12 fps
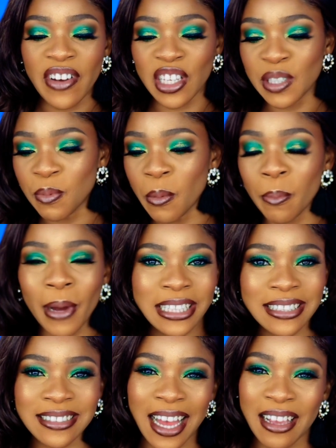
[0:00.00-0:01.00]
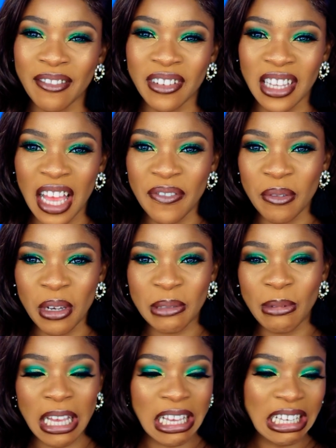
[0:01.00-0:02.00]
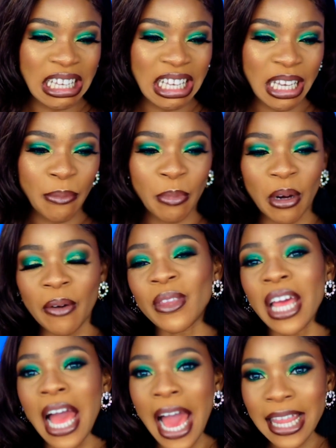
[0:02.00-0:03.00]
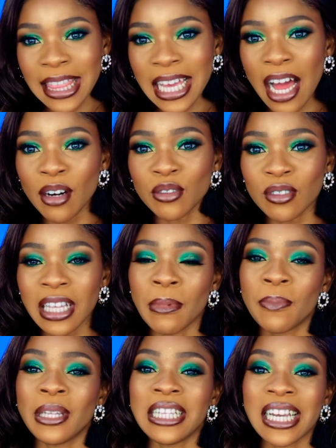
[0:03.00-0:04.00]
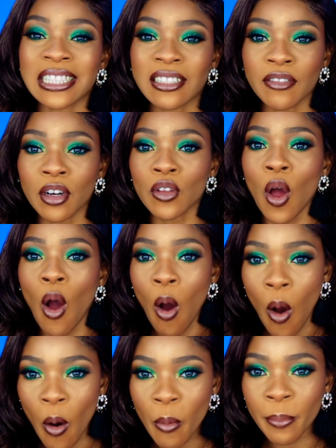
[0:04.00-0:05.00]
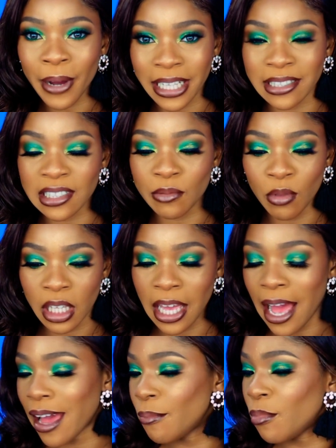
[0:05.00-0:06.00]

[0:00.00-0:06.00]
I just put matte that green everywhere to be like, but I think I'll do that maybe later on, all matte smoky eye.